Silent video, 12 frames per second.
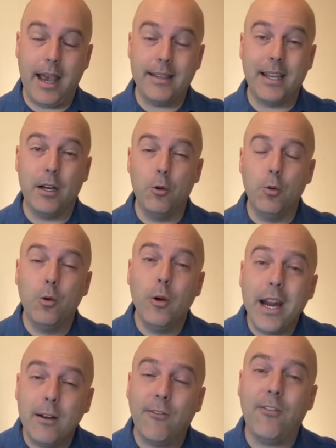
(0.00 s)
as a
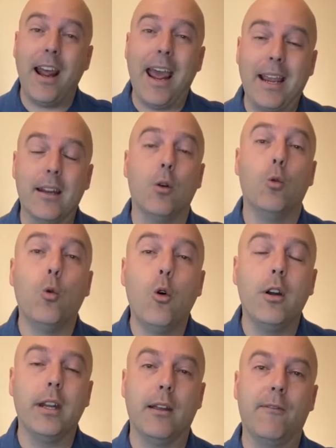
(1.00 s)
red flag and a
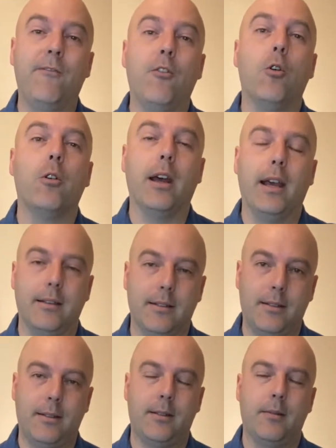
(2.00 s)
warning for
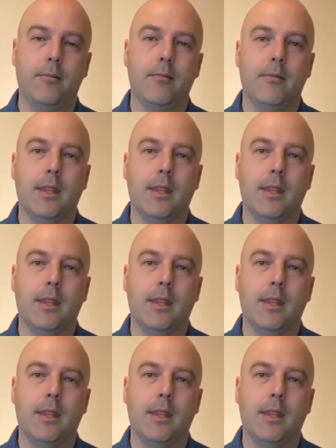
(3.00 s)
us